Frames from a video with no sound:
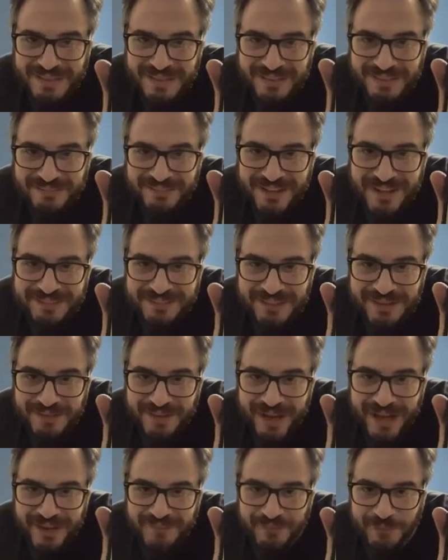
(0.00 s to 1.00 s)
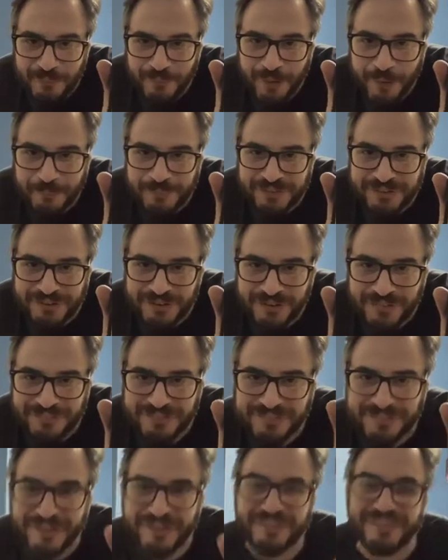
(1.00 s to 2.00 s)
The fact that you have it well preserved
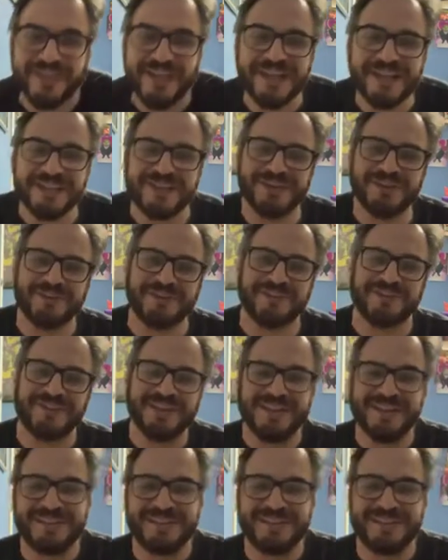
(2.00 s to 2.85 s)
is great. Thank you.